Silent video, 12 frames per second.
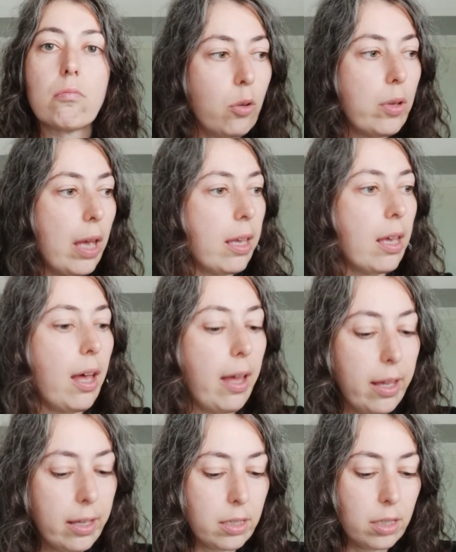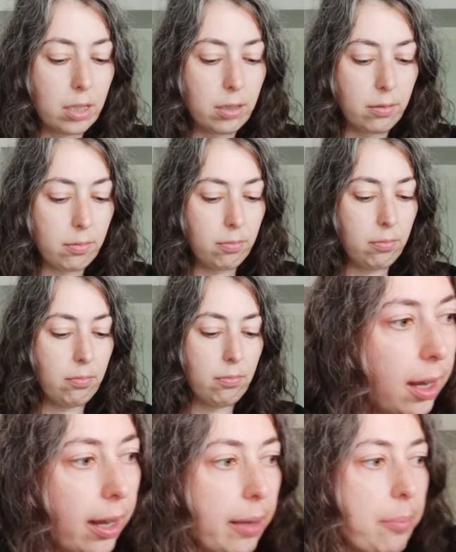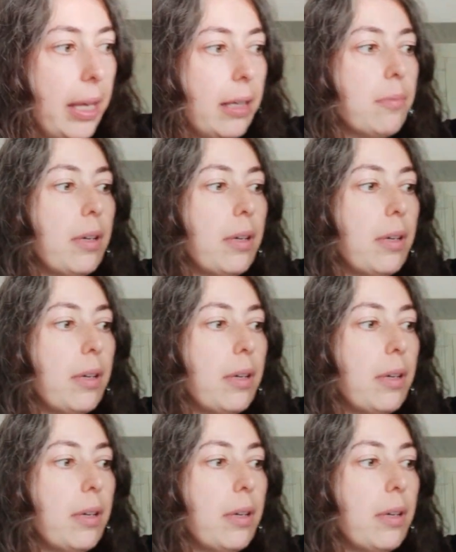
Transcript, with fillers: Okay, and I made